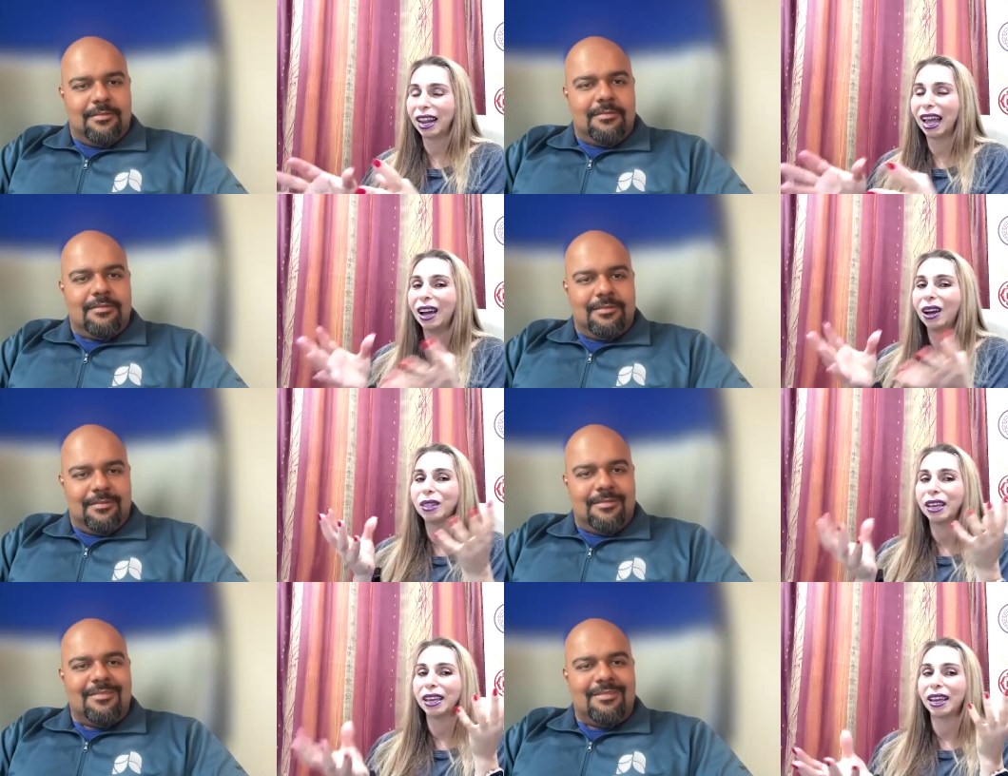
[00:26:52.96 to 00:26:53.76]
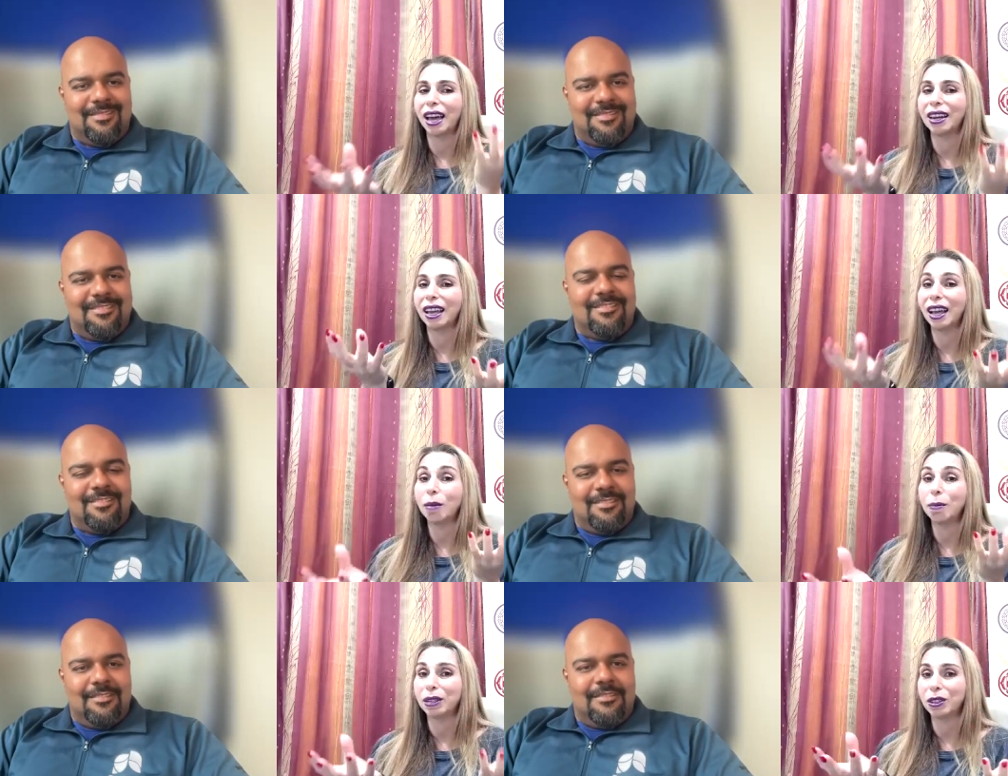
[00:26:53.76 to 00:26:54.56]
Speaker 1: and how they kind of
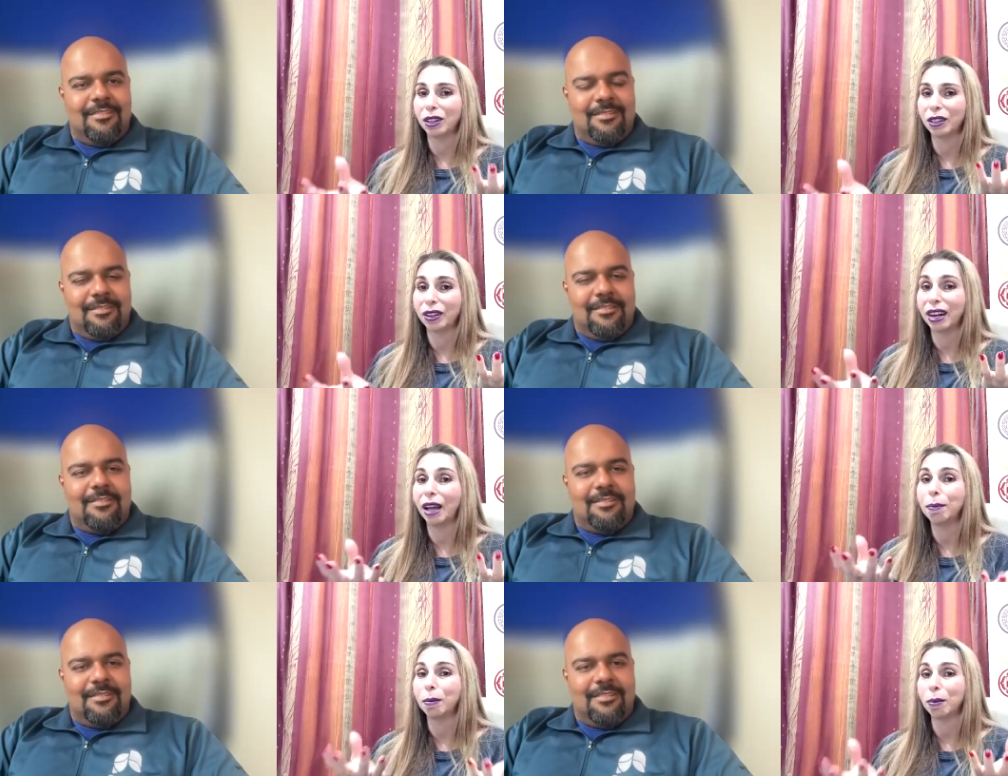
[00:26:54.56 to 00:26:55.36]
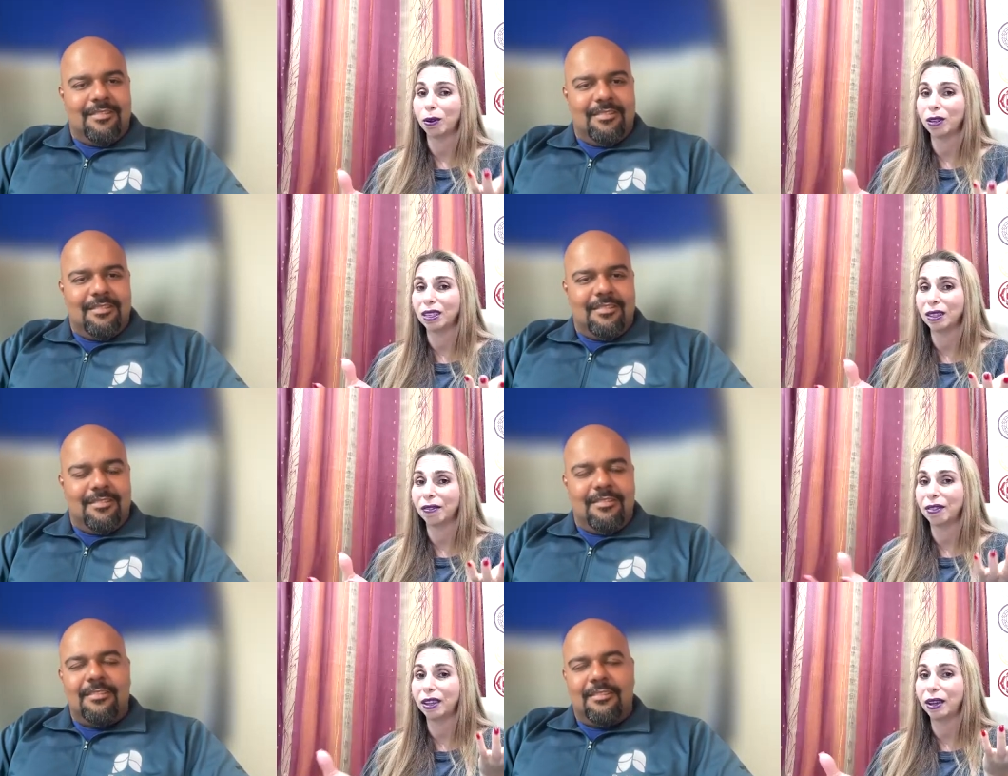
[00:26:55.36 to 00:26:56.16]
help each other and help the person
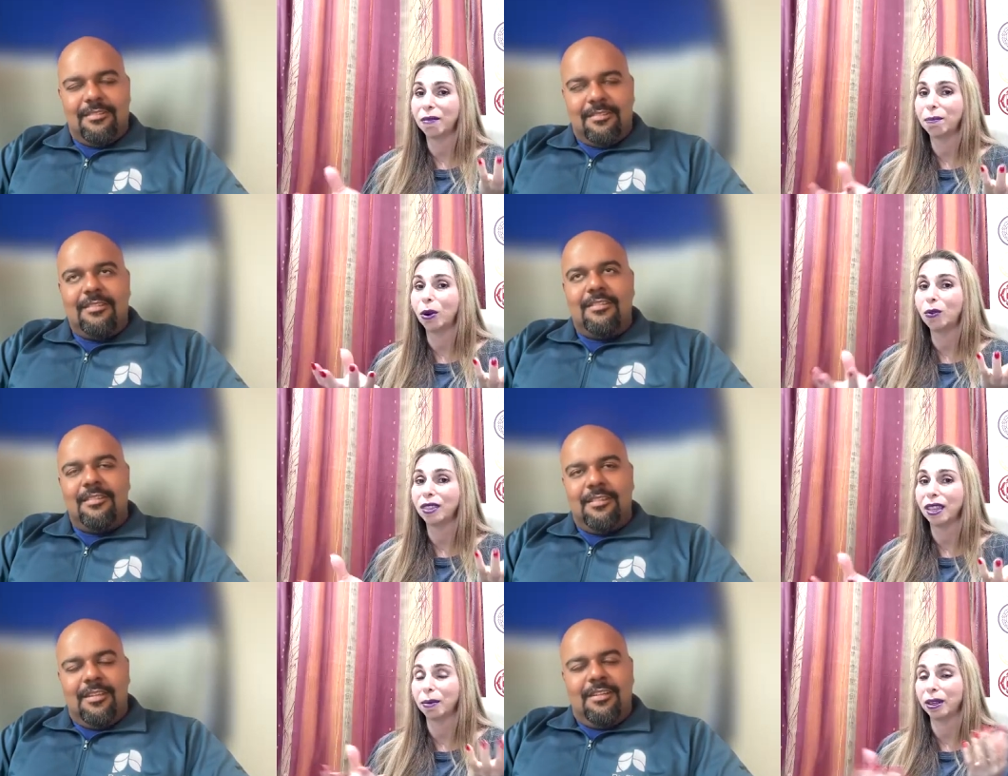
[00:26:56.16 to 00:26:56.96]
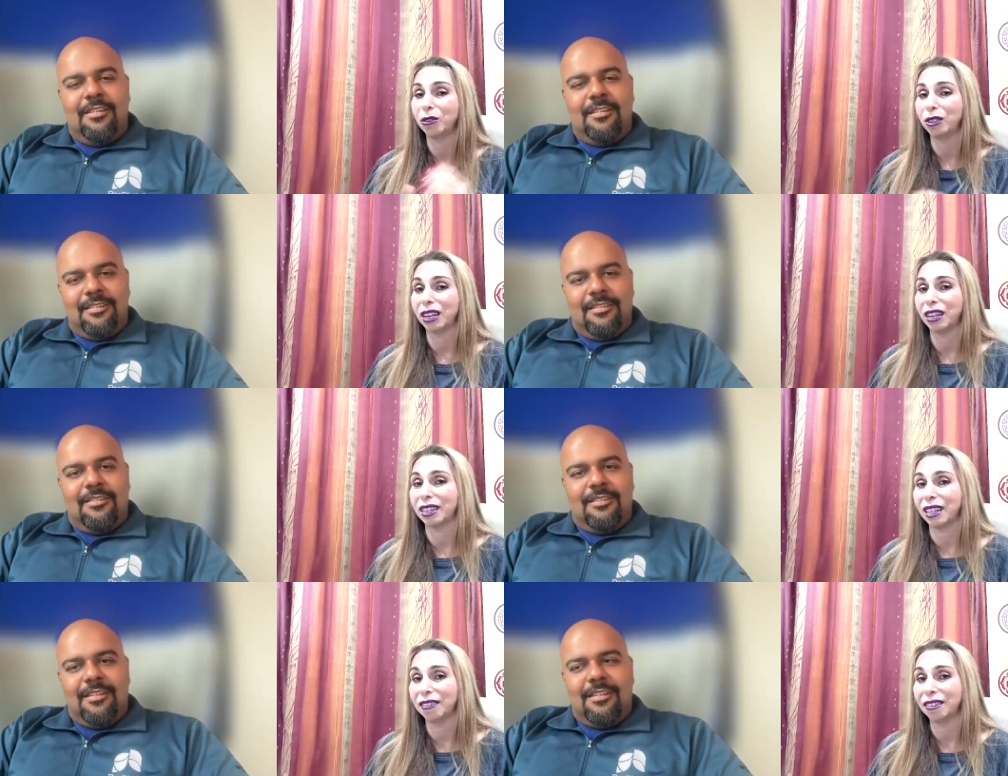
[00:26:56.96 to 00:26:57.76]
if they have both of them in your
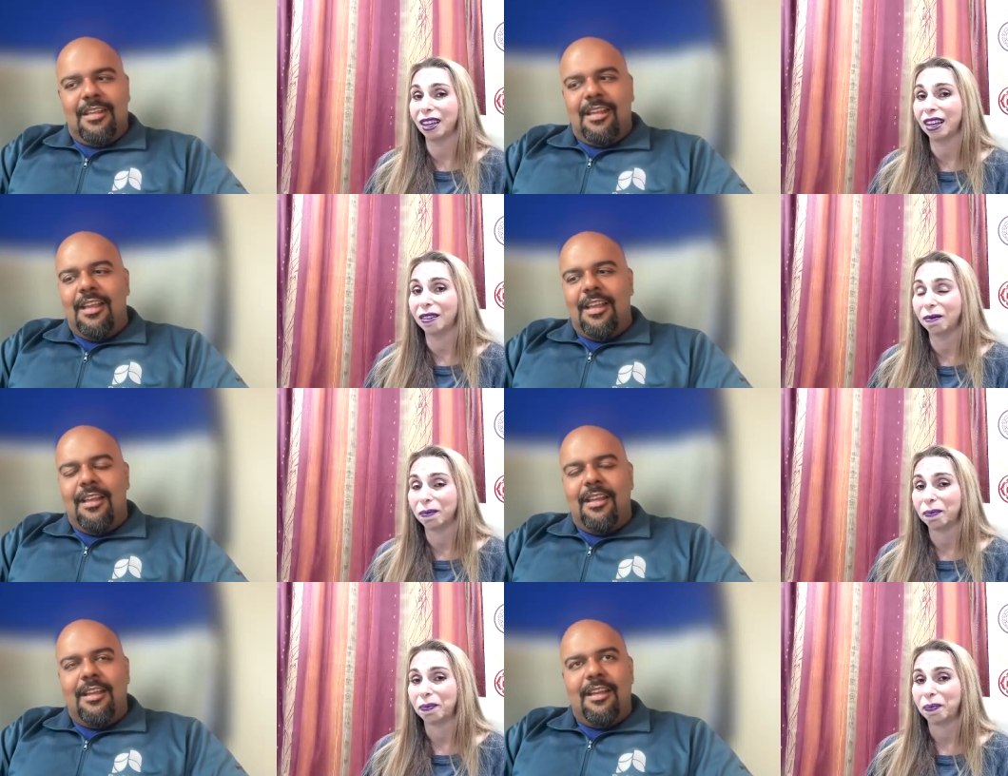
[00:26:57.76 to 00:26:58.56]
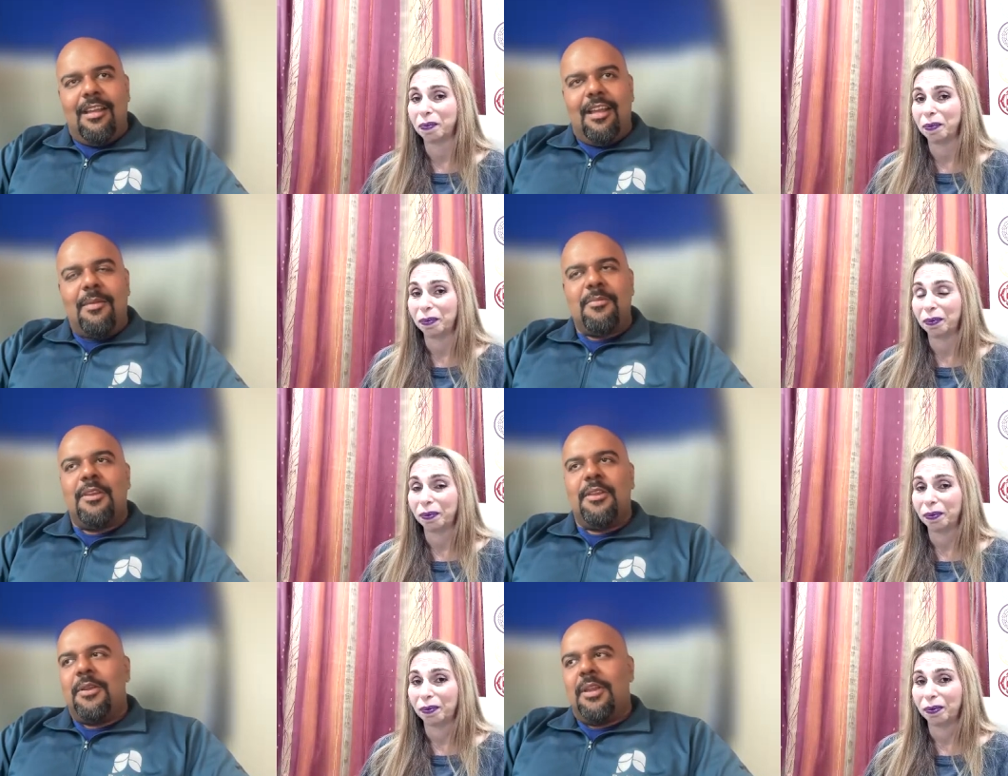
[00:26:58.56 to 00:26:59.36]
daily lifestyle.
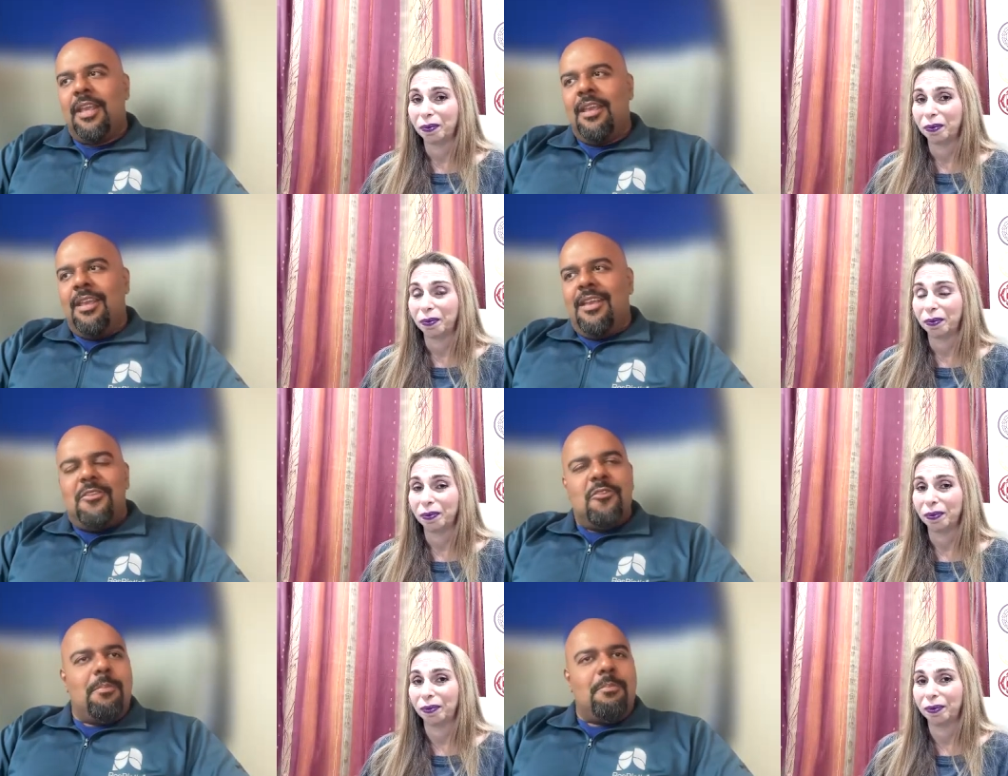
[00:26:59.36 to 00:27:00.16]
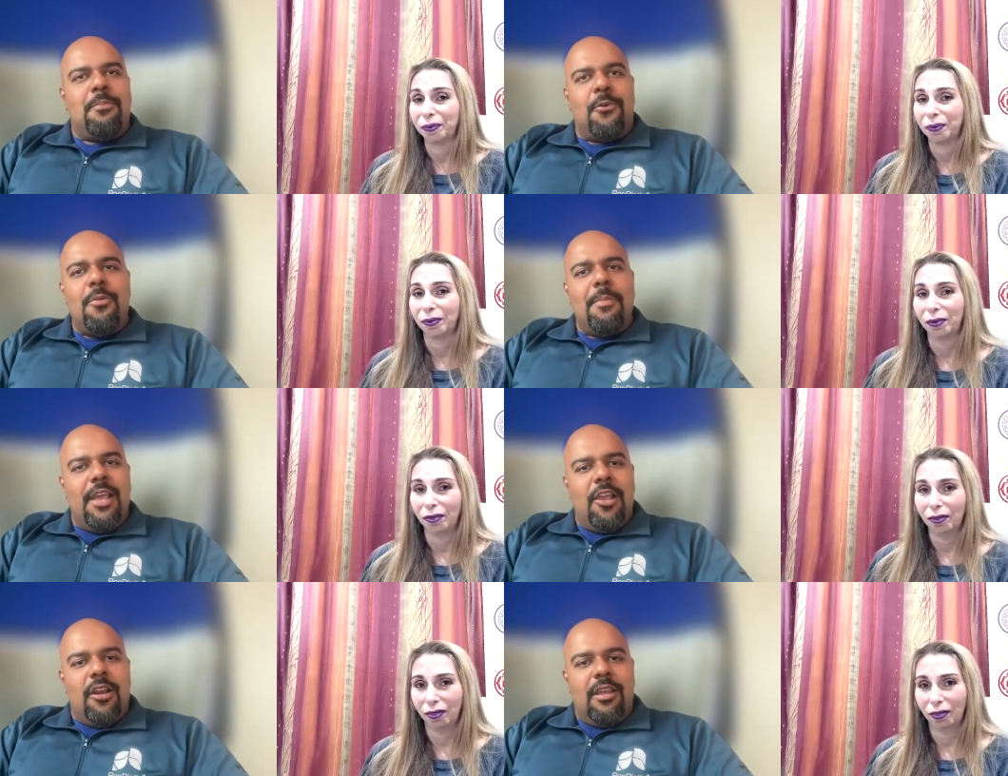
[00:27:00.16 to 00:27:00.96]
Speaker 2: Absolutely. So
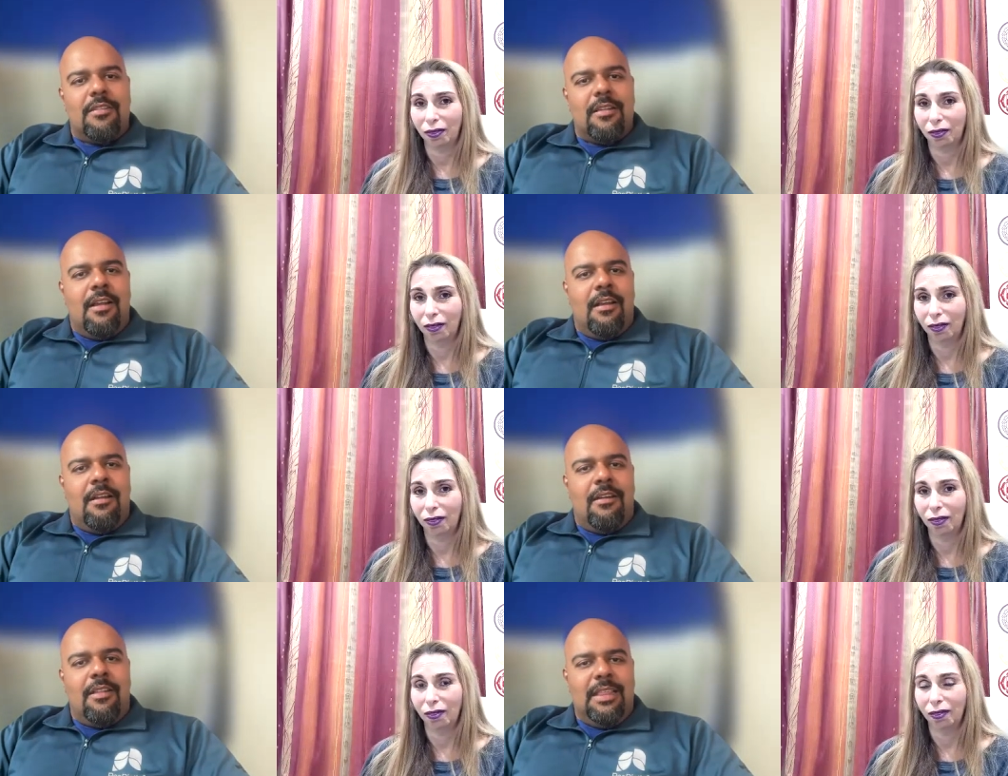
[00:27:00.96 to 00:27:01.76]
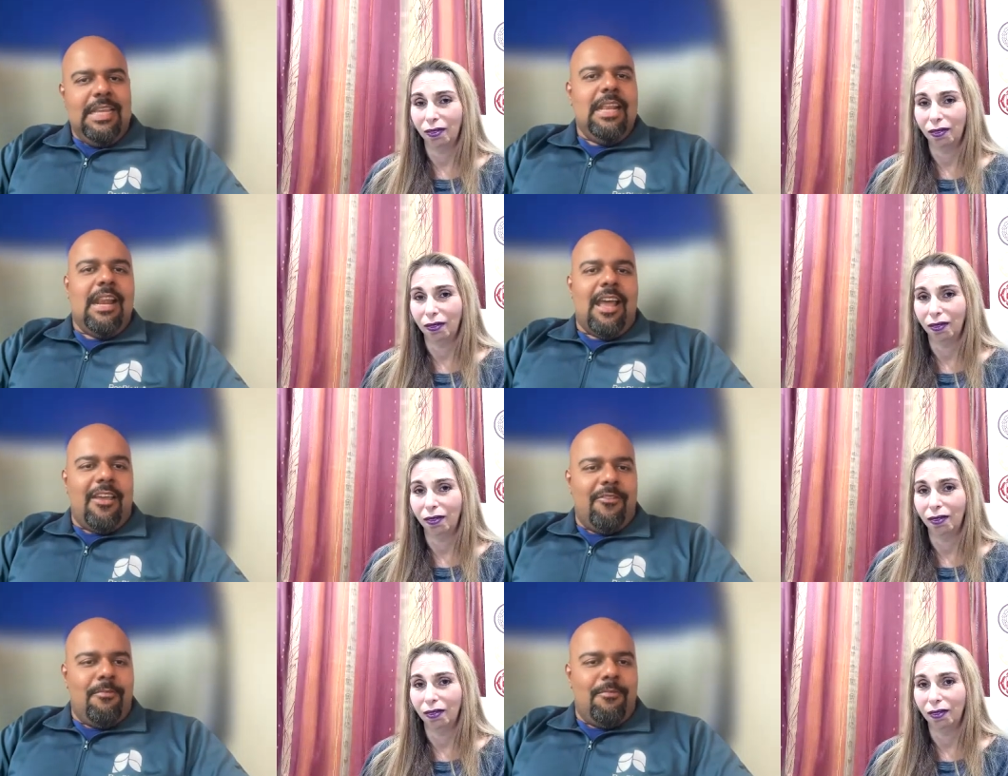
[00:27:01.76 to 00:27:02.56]
probiotics are the live